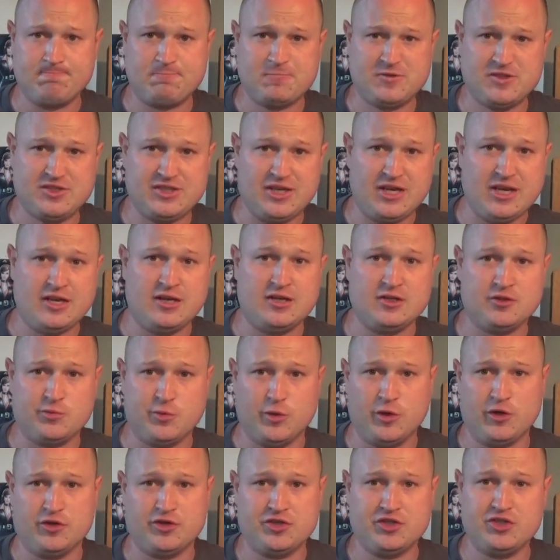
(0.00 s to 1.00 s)
scenes
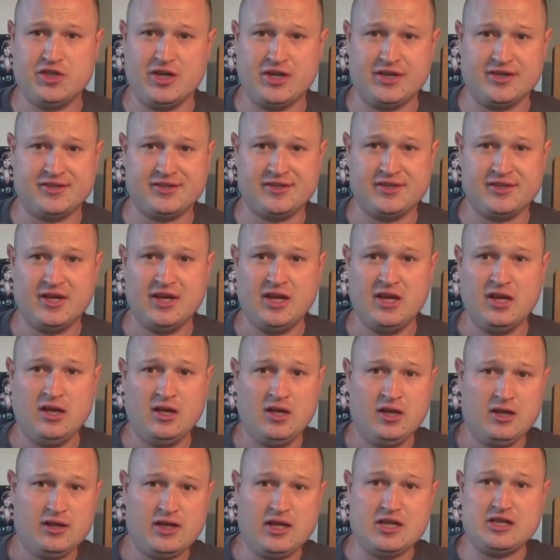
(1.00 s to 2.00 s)
where it's just
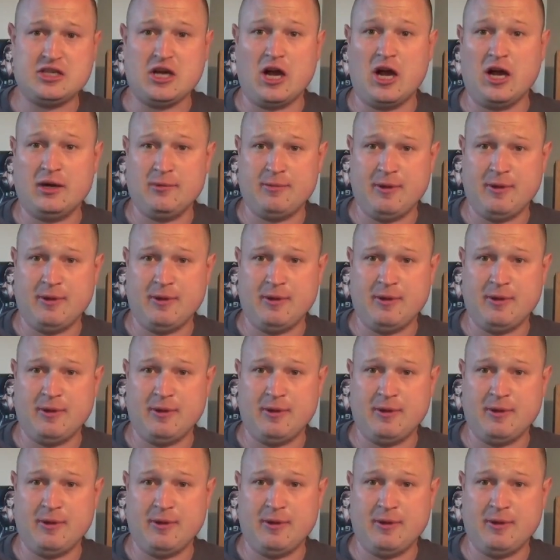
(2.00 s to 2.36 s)
they talk